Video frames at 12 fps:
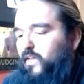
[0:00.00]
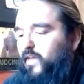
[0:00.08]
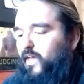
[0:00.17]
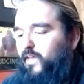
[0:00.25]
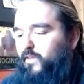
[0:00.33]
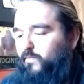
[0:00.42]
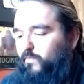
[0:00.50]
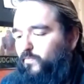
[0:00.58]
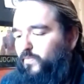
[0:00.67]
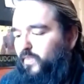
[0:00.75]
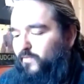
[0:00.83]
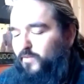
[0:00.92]
And
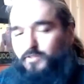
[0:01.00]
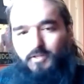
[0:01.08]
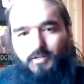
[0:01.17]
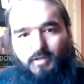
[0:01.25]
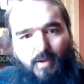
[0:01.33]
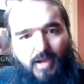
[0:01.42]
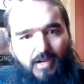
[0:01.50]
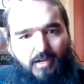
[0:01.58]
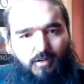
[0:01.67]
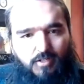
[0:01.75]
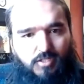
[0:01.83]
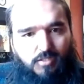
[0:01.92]
never turn your back
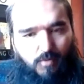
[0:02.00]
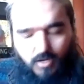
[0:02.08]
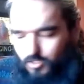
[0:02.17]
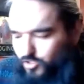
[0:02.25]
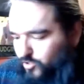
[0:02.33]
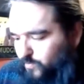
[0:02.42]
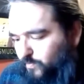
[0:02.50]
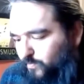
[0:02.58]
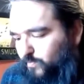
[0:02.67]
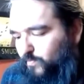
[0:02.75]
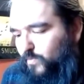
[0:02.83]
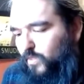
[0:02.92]
on a smudge
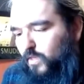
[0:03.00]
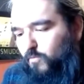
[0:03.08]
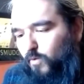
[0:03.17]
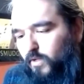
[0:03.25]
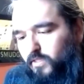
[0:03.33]
while